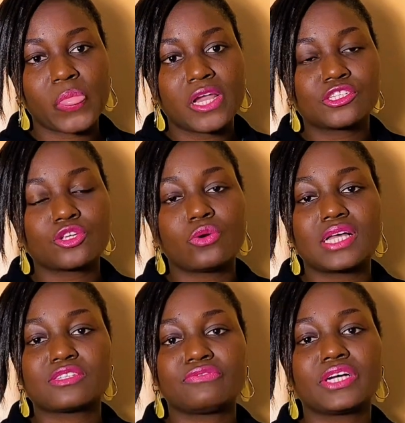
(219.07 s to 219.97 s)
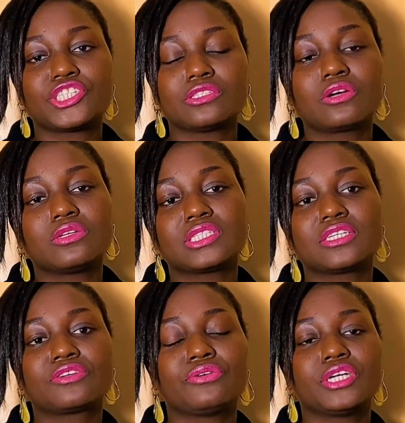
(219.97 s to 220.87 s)
So as a fashion
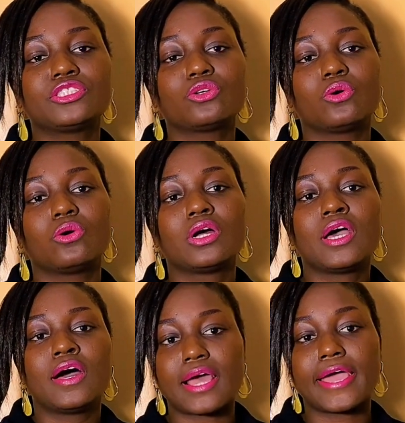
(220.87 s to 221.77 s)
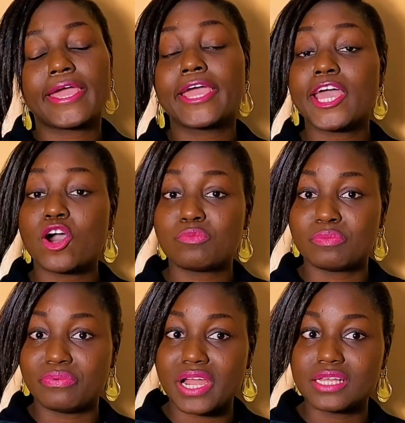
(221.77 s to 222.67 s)
content creator, I help
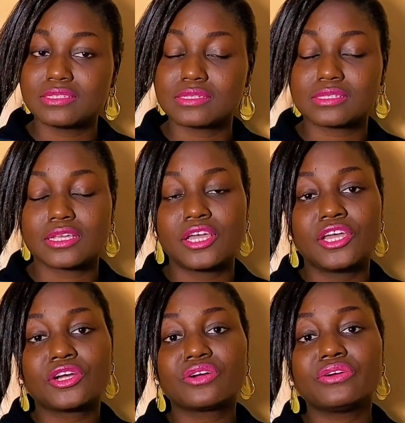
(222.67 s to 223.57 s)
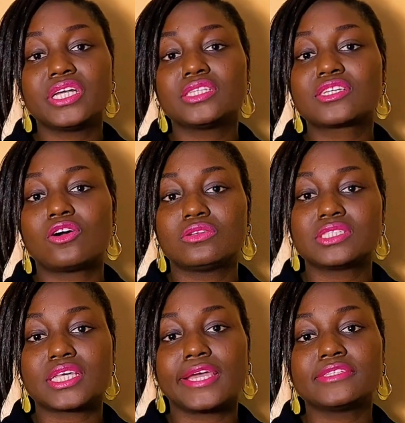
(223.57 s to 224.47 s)
brands create
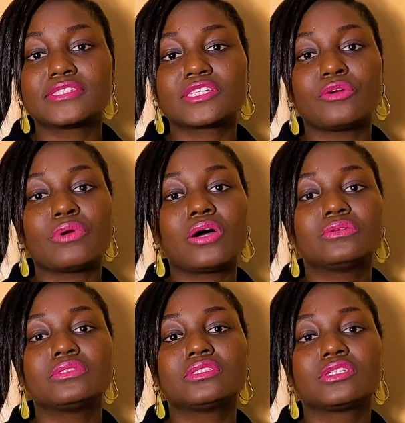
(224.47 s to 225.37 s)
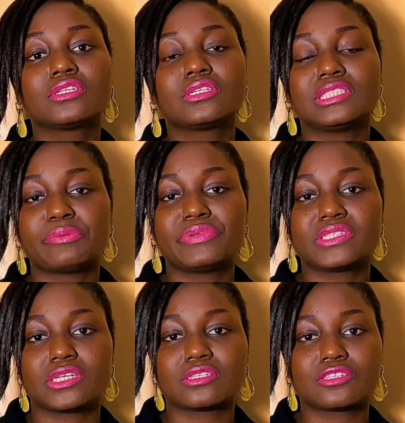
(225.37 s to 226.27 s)
content around their
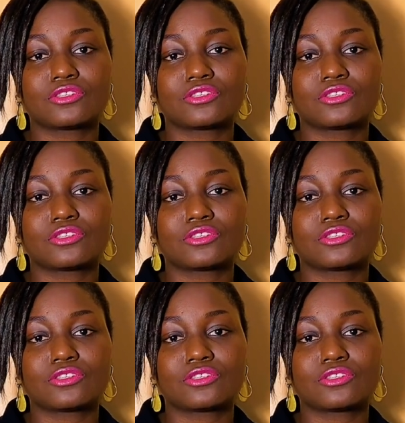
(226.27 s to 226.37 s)
business.